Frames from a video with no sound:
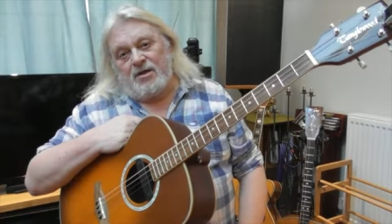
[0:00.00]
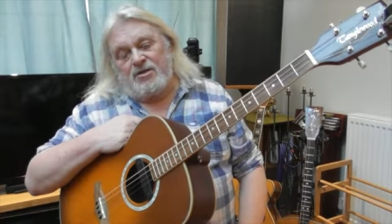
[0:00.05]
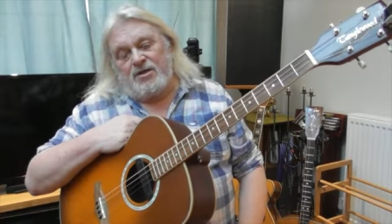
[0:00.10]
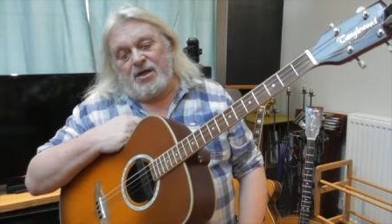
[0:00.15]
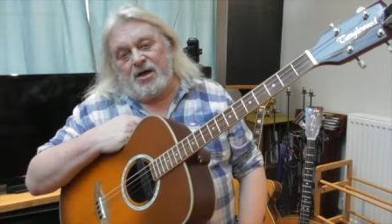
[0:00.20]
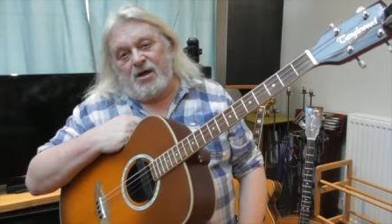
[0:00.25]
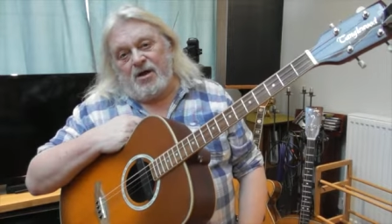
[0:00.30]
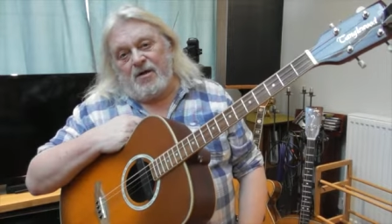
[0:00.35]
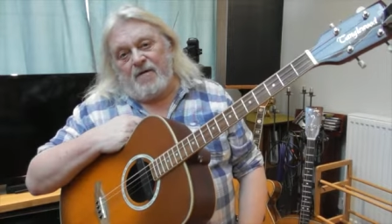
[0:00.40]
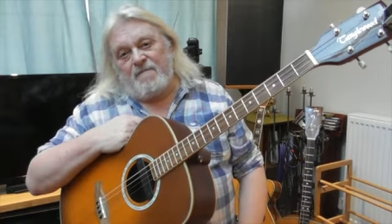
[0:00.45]

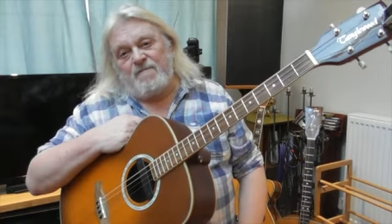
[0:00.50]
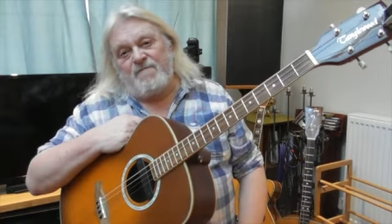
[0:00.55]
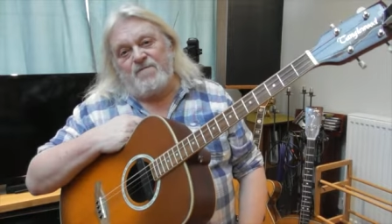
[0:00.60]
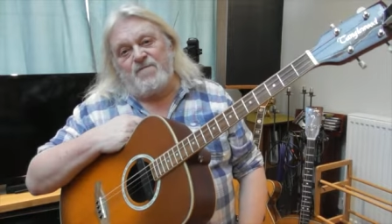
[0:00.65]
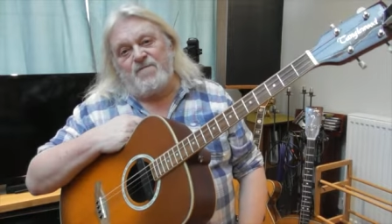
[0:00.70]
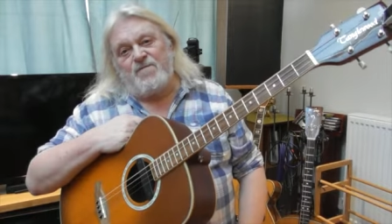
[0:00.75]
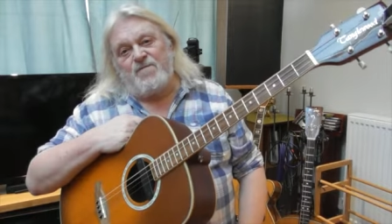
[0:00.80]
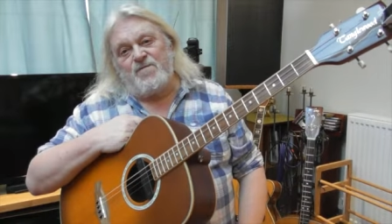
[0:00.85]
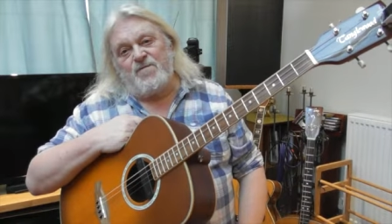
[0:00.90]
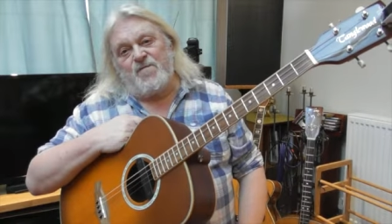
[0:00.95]
guitar
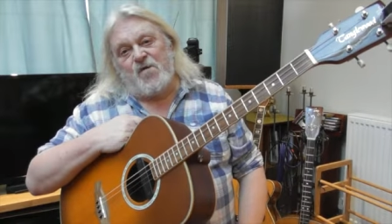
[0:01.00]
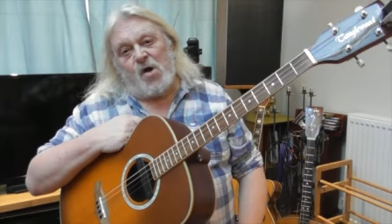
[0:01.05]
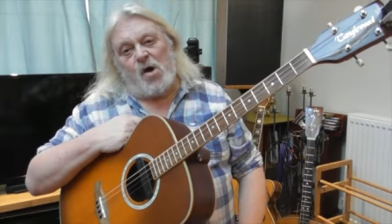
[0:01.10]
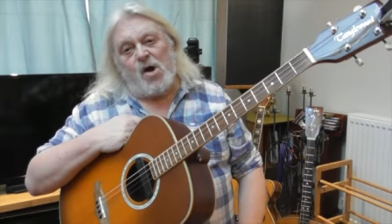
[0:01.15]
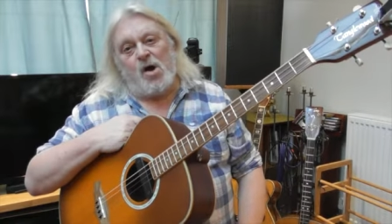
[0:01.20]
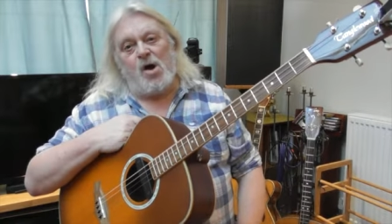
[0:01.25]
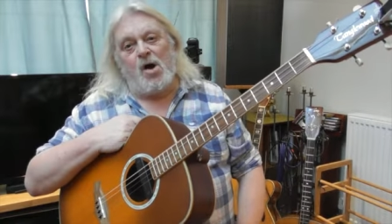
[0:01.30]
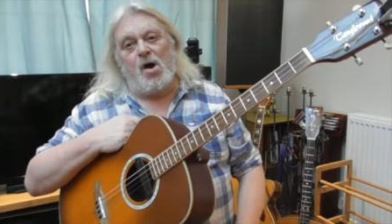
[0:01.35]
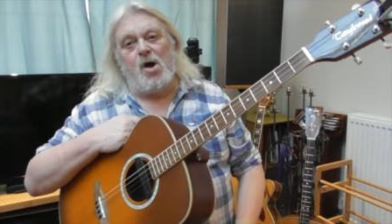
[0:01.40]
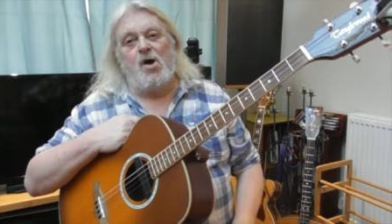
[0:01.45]

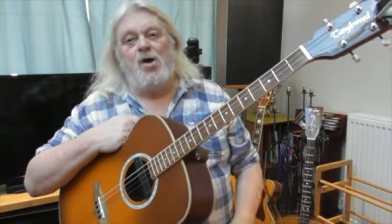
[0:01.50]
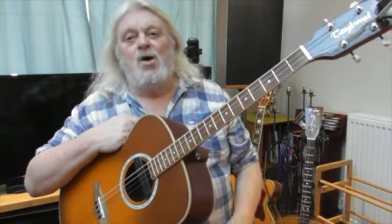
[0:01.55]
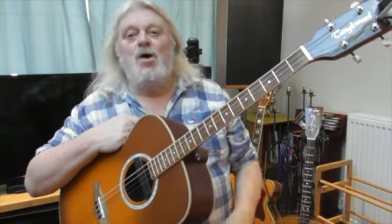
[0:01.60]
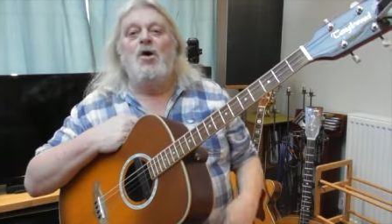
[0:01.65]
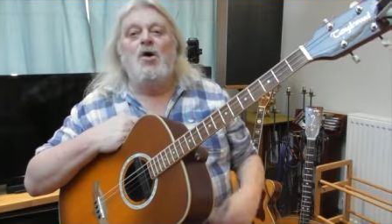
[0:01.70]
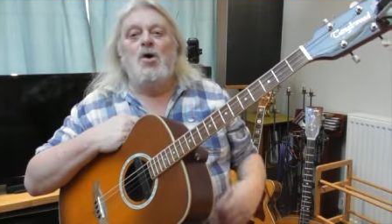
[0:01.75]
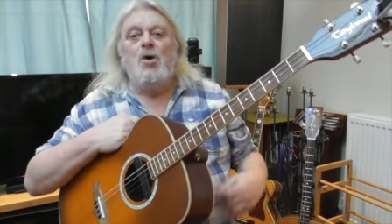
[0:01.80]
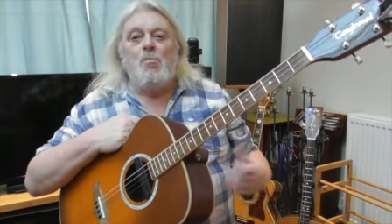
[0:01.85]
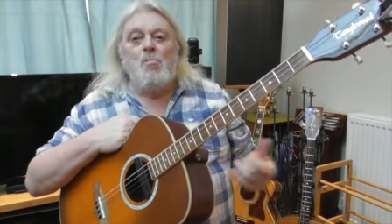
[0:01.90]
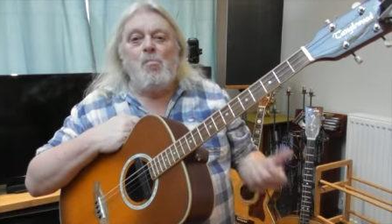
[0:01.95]
far
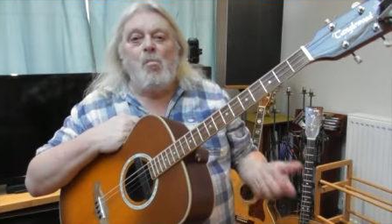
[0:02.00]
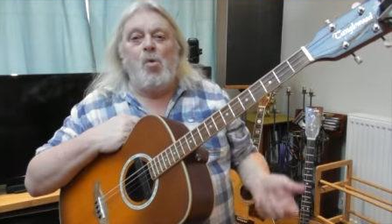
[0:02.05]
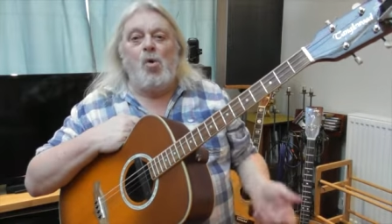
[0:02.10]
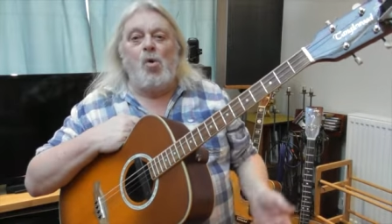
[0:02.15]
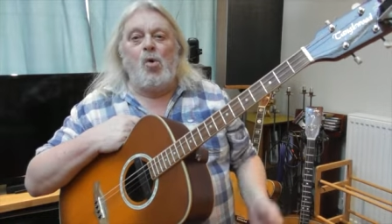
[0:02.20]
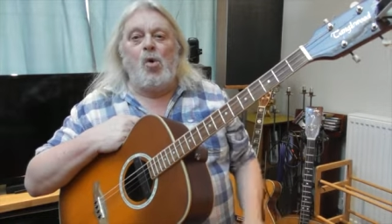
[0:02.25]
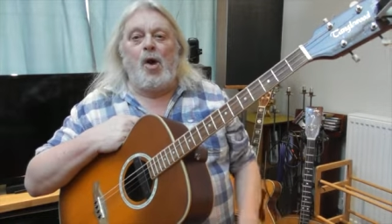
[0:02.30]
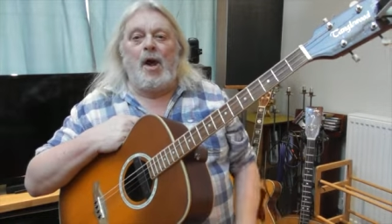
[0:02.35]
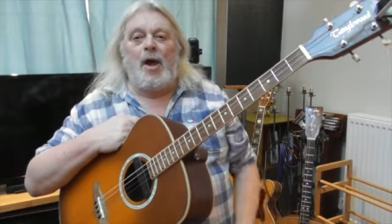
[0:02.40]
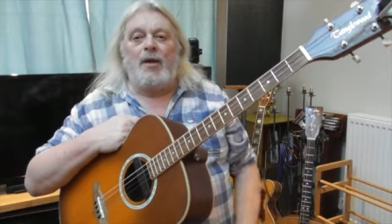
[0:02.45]

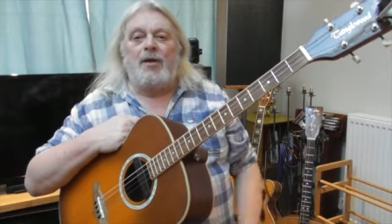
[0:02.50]
more